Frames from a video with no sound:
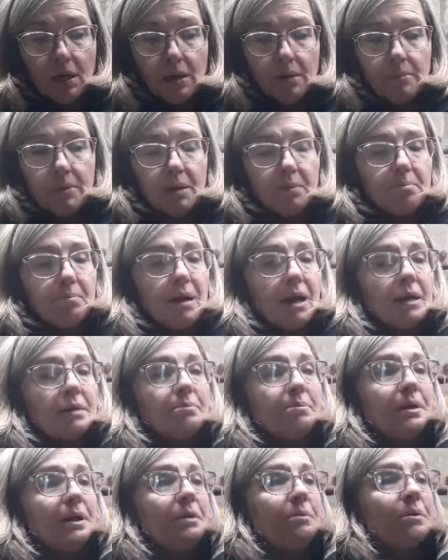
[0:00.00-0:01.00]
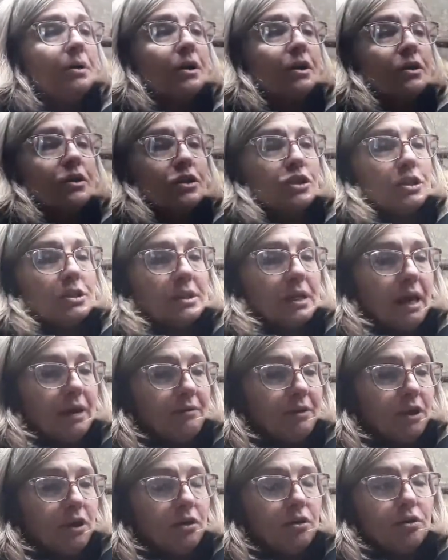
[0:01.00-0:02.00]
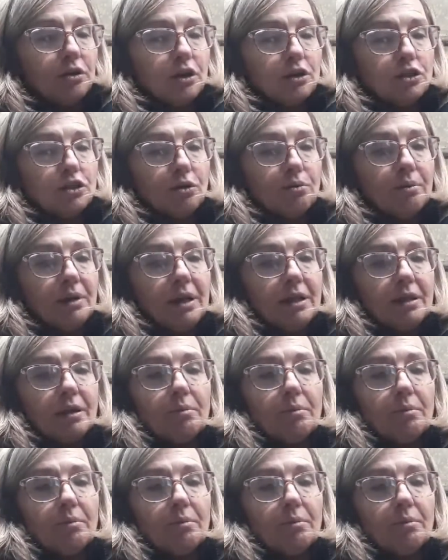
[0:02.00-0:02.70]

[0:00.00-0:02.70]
So it might be worth just having a look at your wreath,